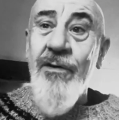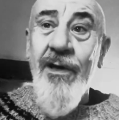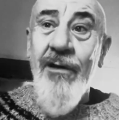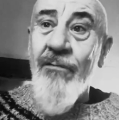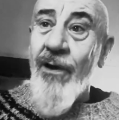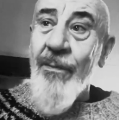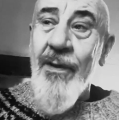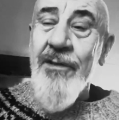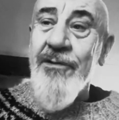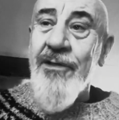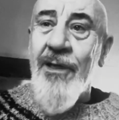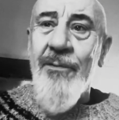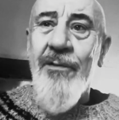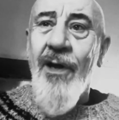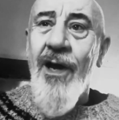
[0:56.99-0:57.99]
around that
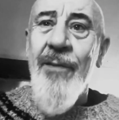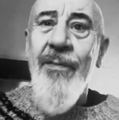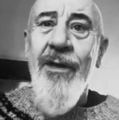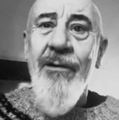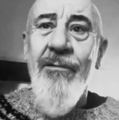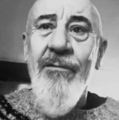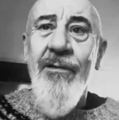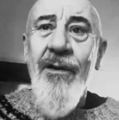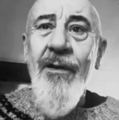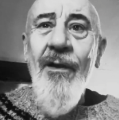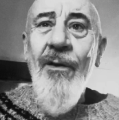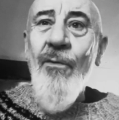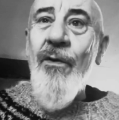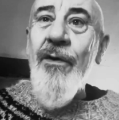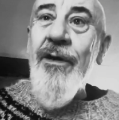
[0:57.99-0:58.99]
same time, they
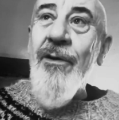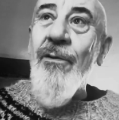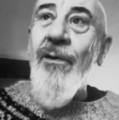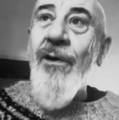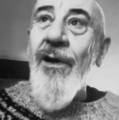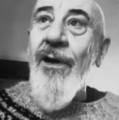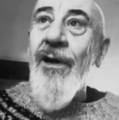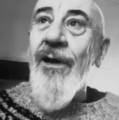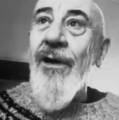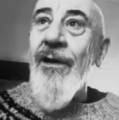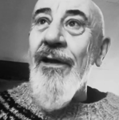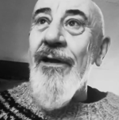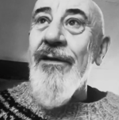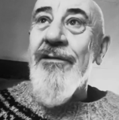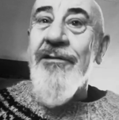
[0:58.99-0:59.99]
were
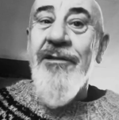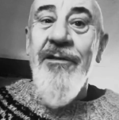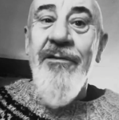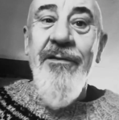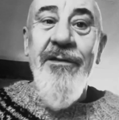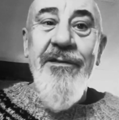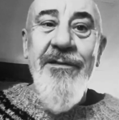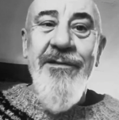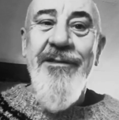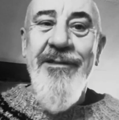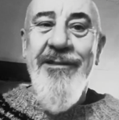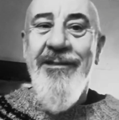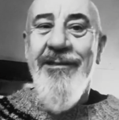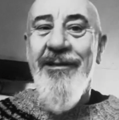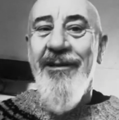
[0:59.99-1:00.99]
letting
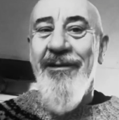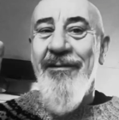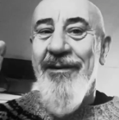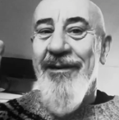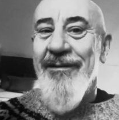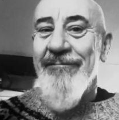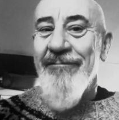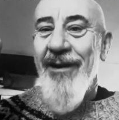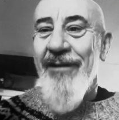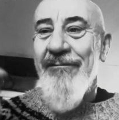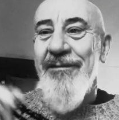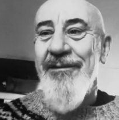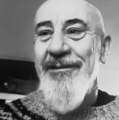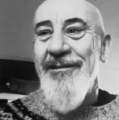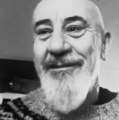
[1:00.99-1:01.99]
Syrian
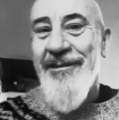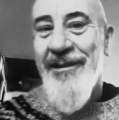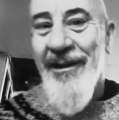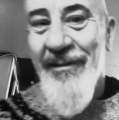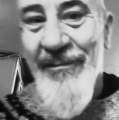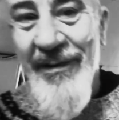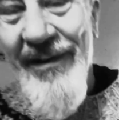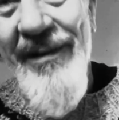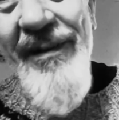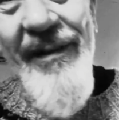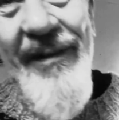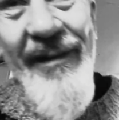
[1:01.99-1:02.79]
refugees come here.